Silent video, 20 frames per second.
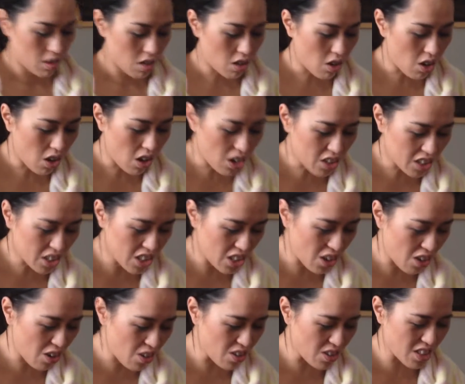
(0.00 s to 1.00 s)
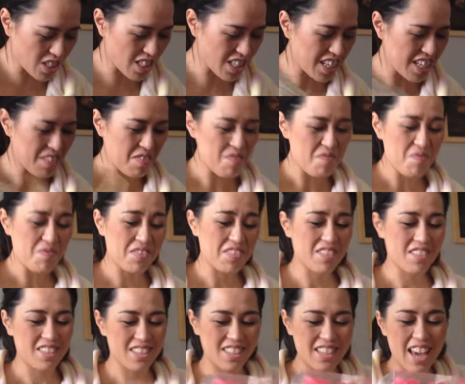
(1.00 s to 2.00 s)
Oh, cute!
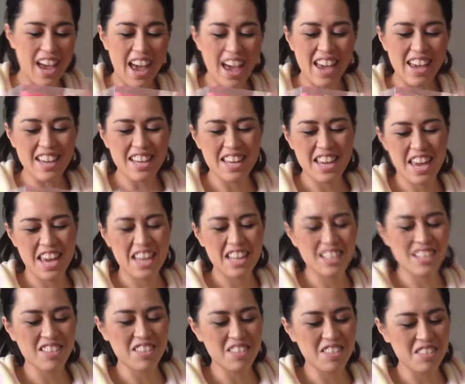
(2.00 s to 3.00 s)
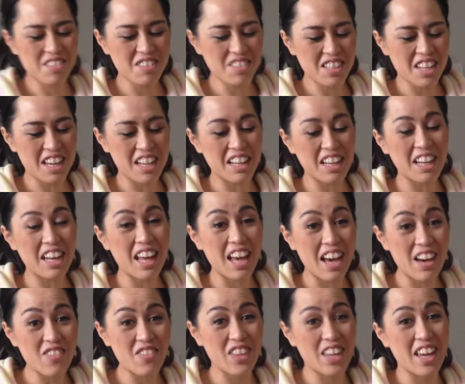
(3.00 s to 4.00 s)
Yay, candles!
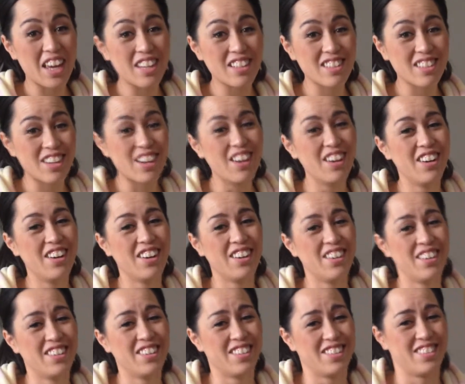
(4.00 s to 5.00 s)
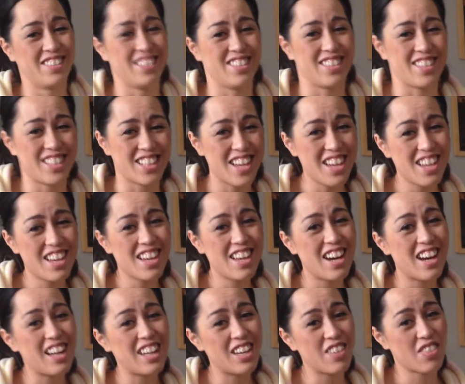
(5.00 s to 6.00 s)
I love candles.
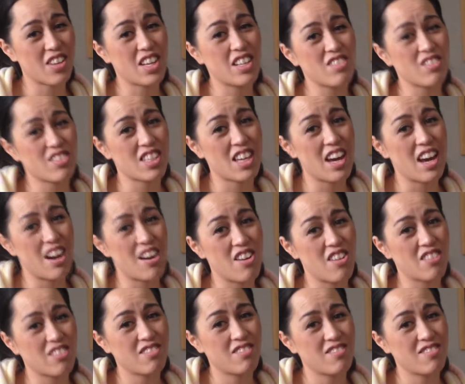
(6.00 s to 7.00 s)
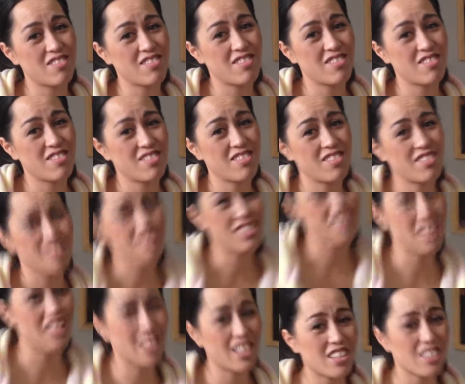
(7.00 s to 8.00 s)
I love candles, Aaron.
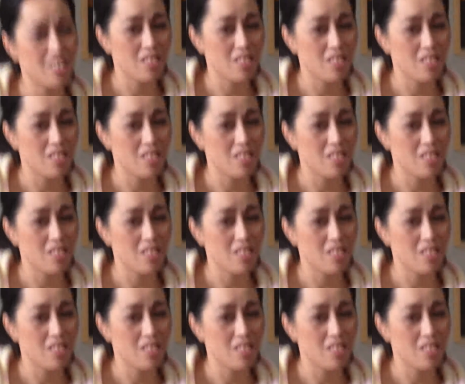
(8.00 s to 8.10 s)
Like,